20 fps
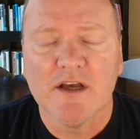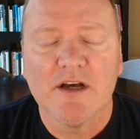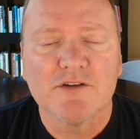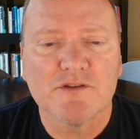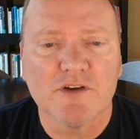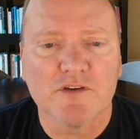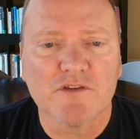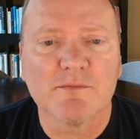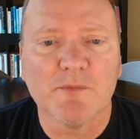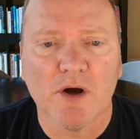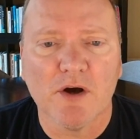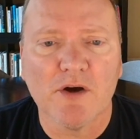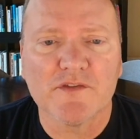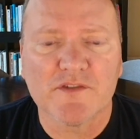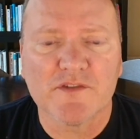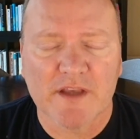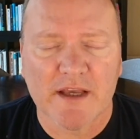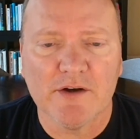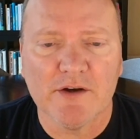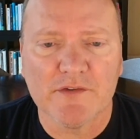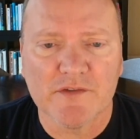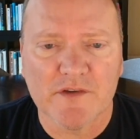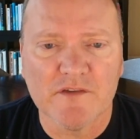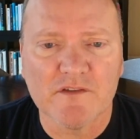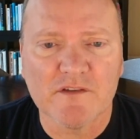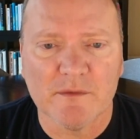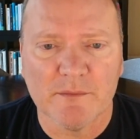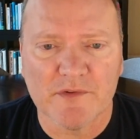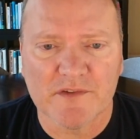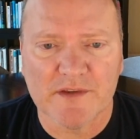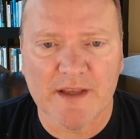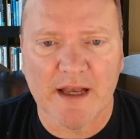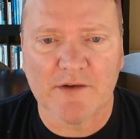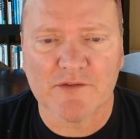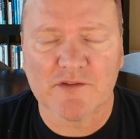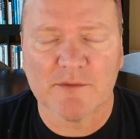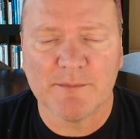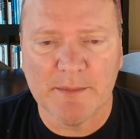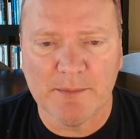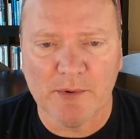to small scale systems now,
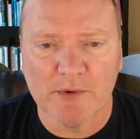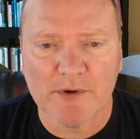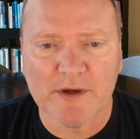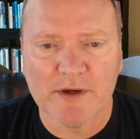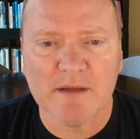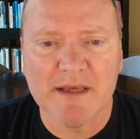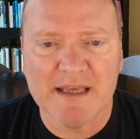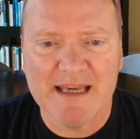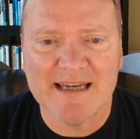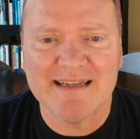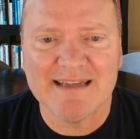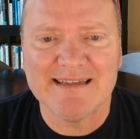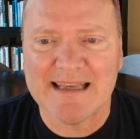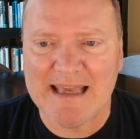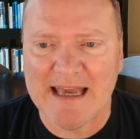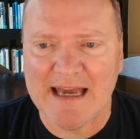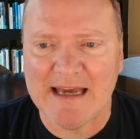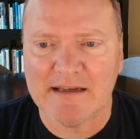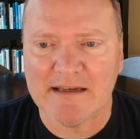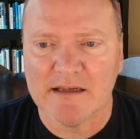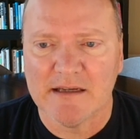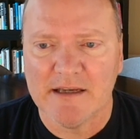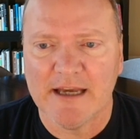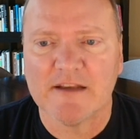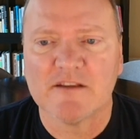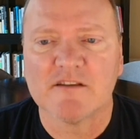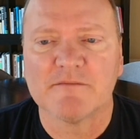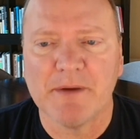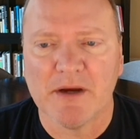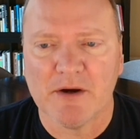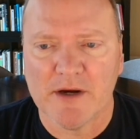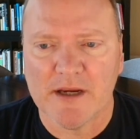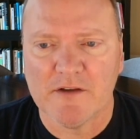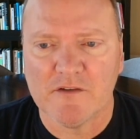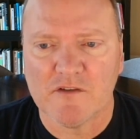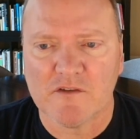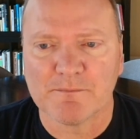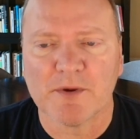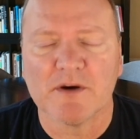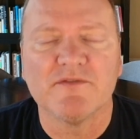so people can begin to get
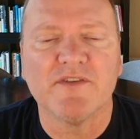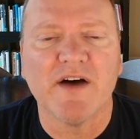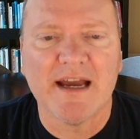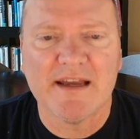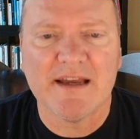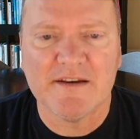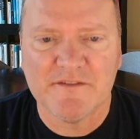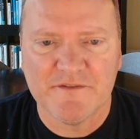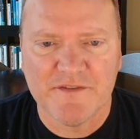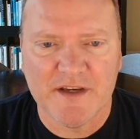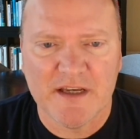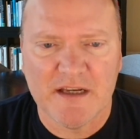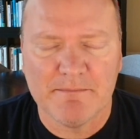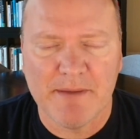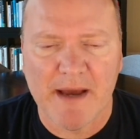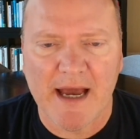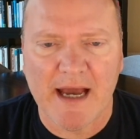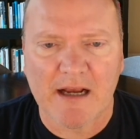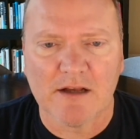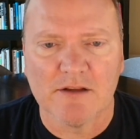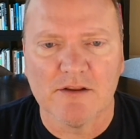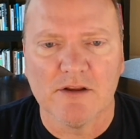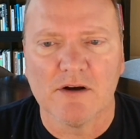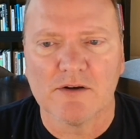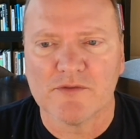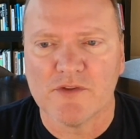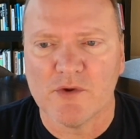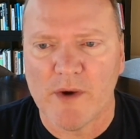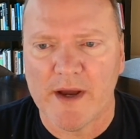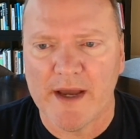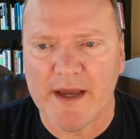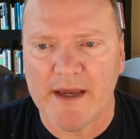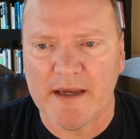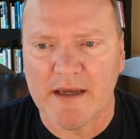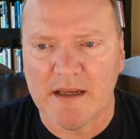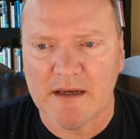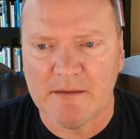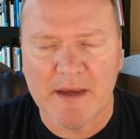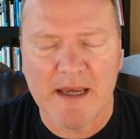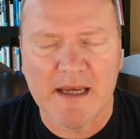experience, provide feedback along the
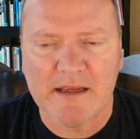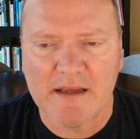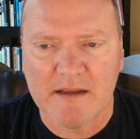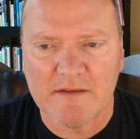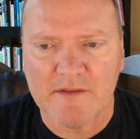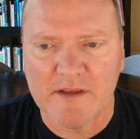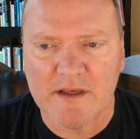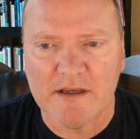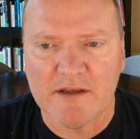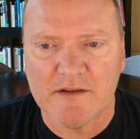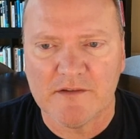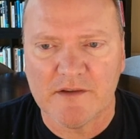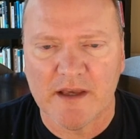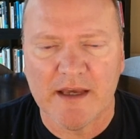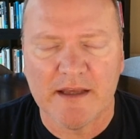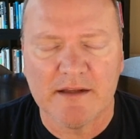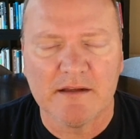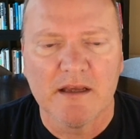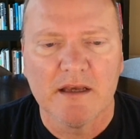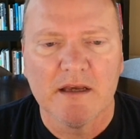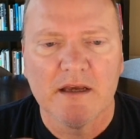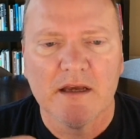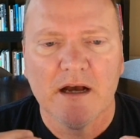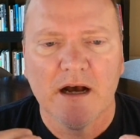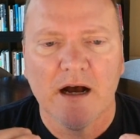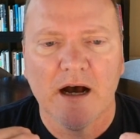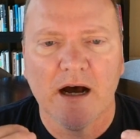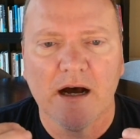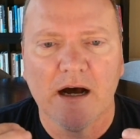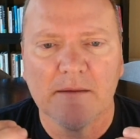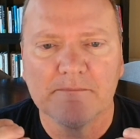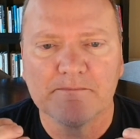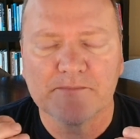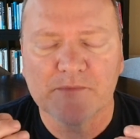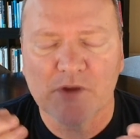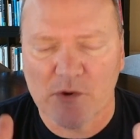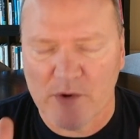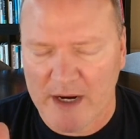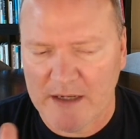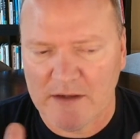way in making these. And
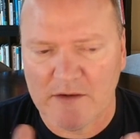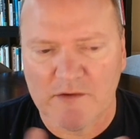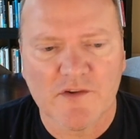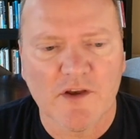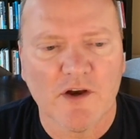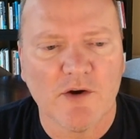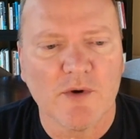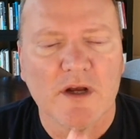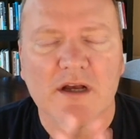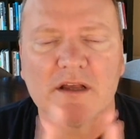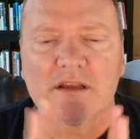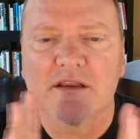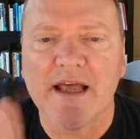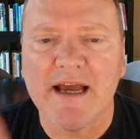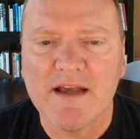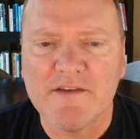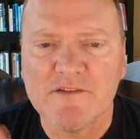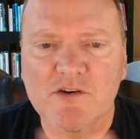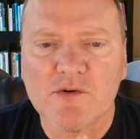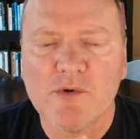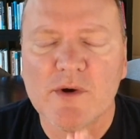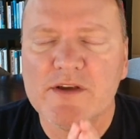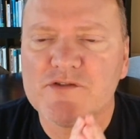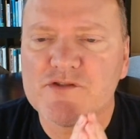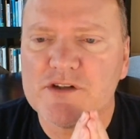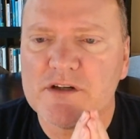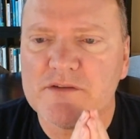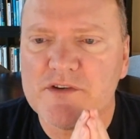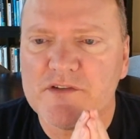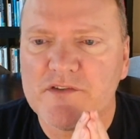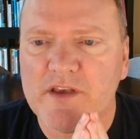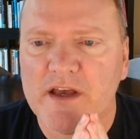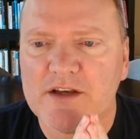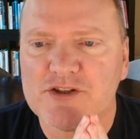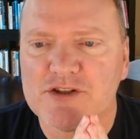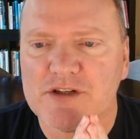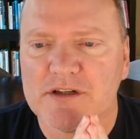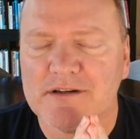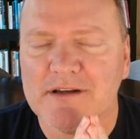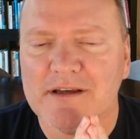great. So last question of the
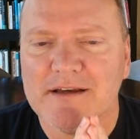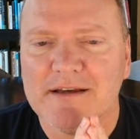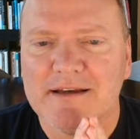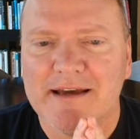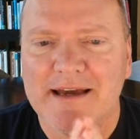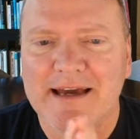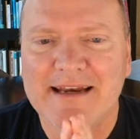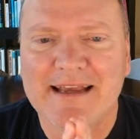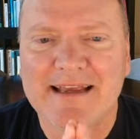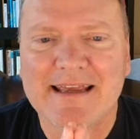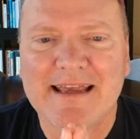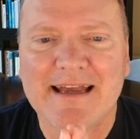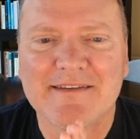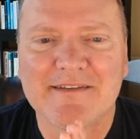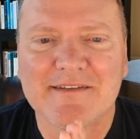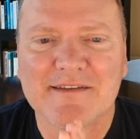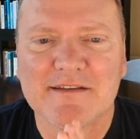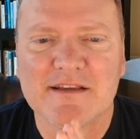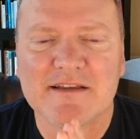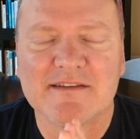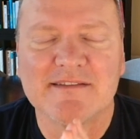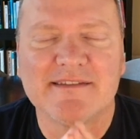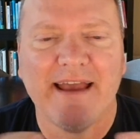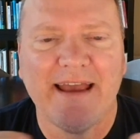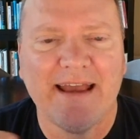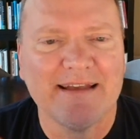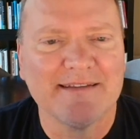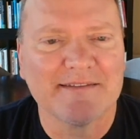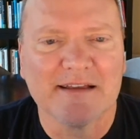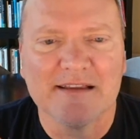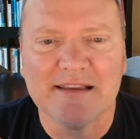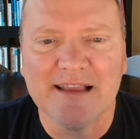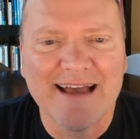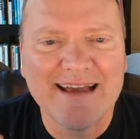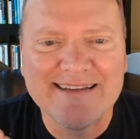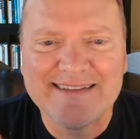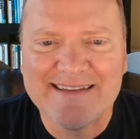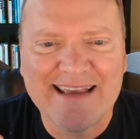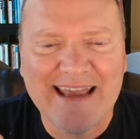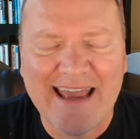session, and it gets to the
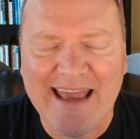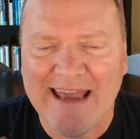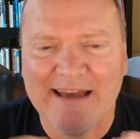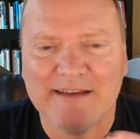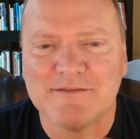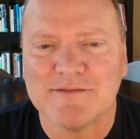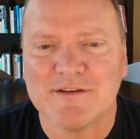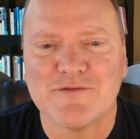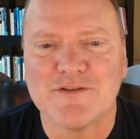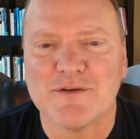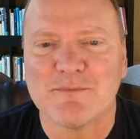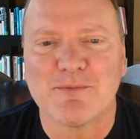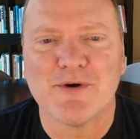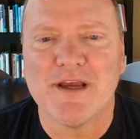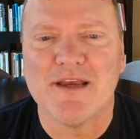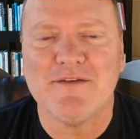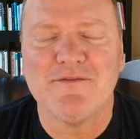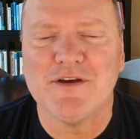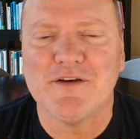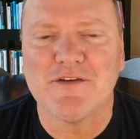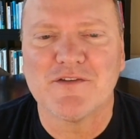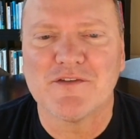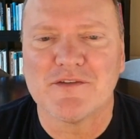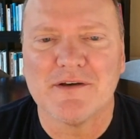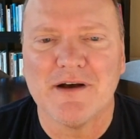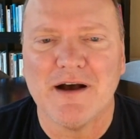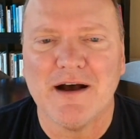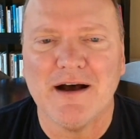tantalizing end of the previous